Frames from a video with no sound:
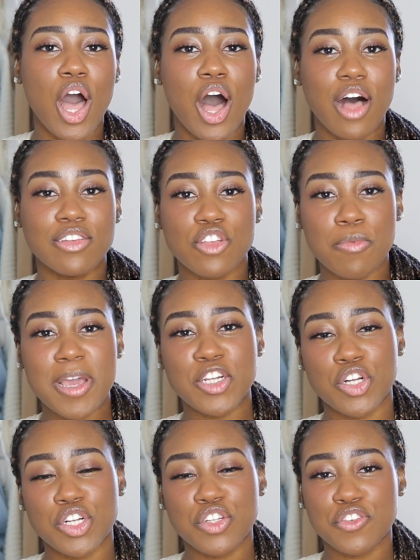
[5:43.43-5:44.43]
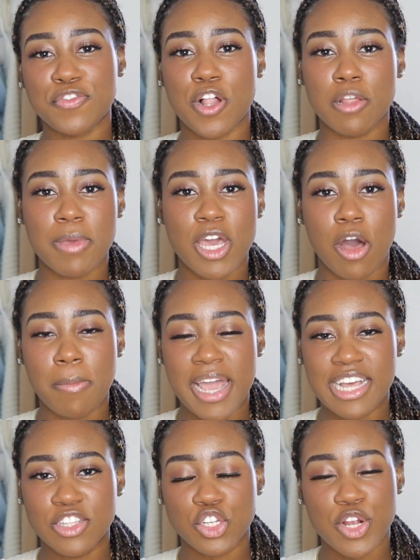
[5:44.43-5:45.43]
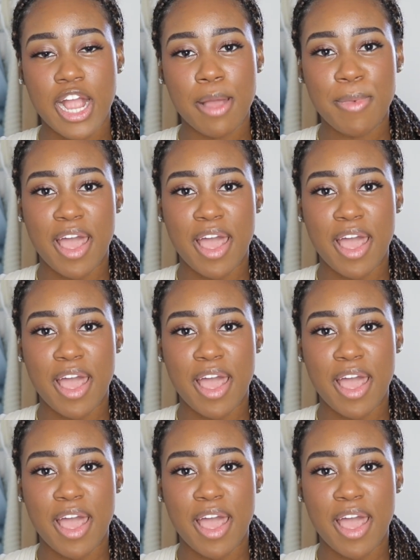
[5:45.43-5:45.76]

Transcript: Also, make sure to follow me on my Instagram.